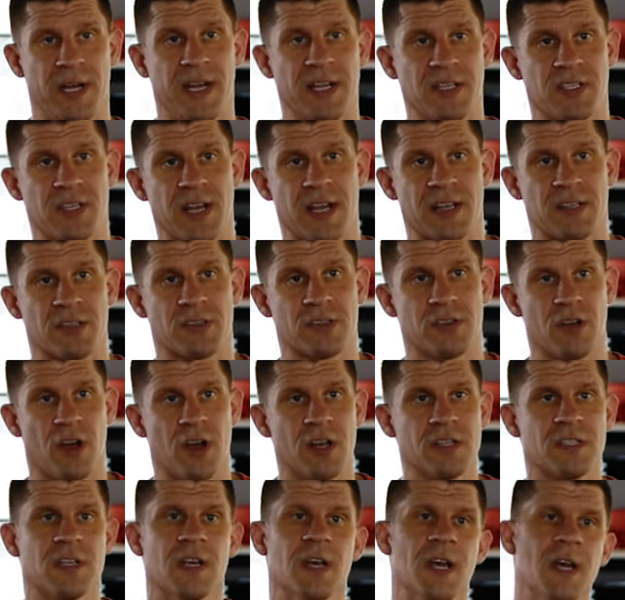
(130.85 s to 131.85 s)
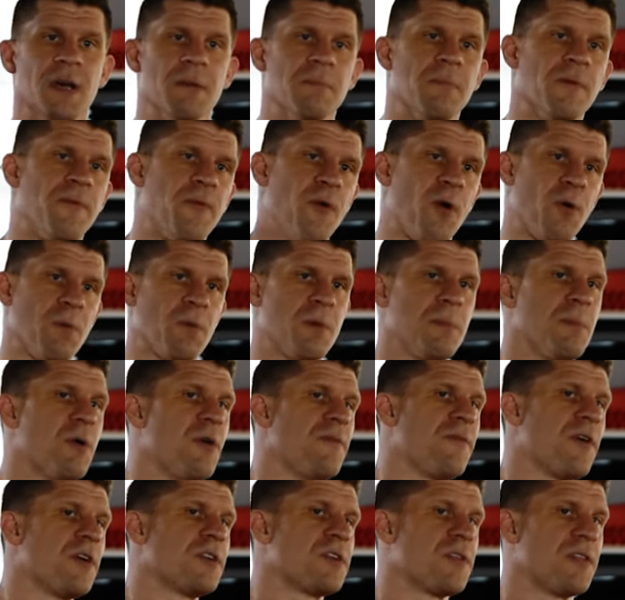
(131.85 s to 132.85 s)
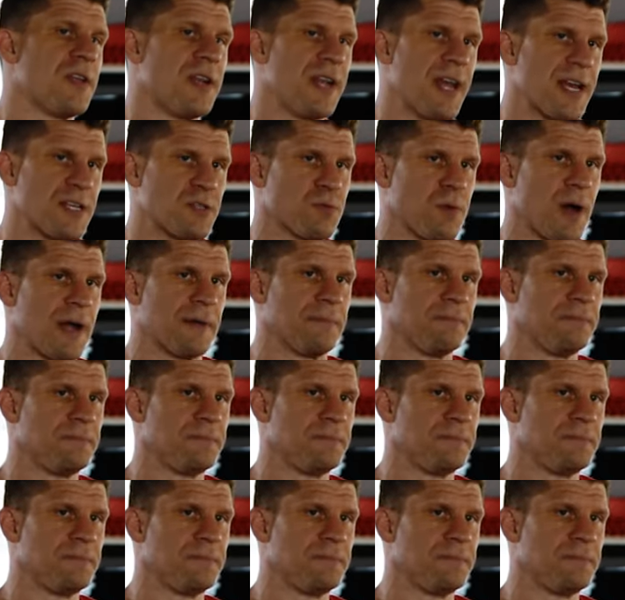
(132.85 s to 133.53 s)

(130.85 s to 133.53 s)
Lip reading: each exercise before we move on to the next one.